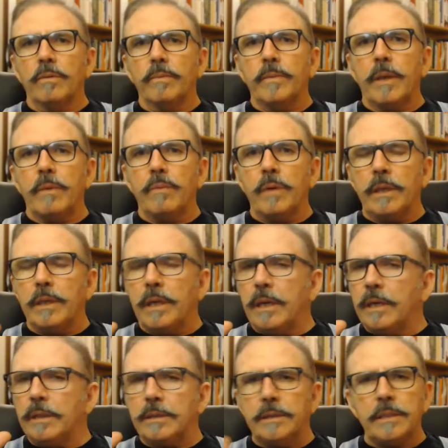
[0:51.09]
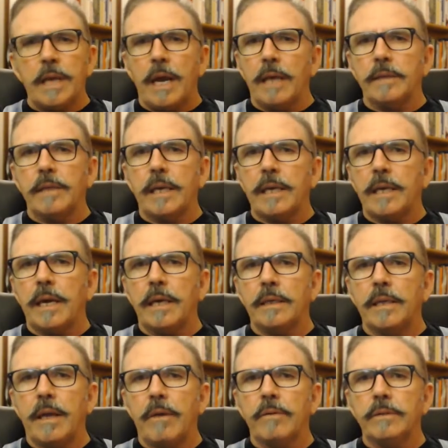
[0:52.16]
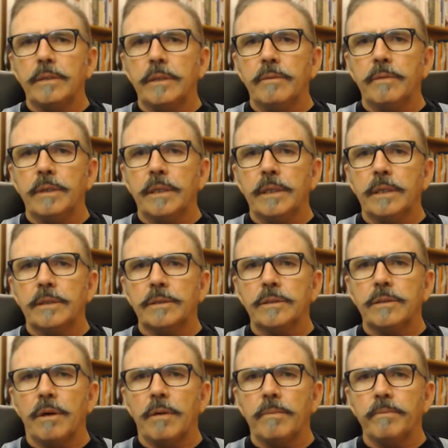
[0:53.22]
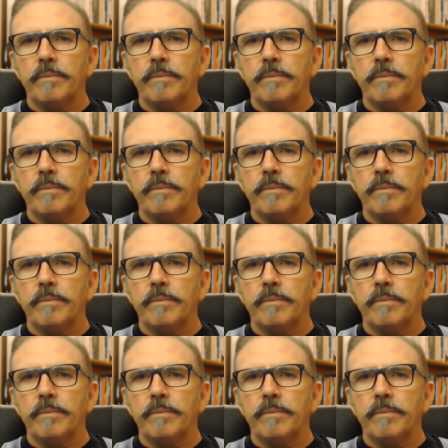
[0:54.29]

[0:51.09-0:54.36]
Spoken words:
that when they start they can't guarantee when they're going to stop,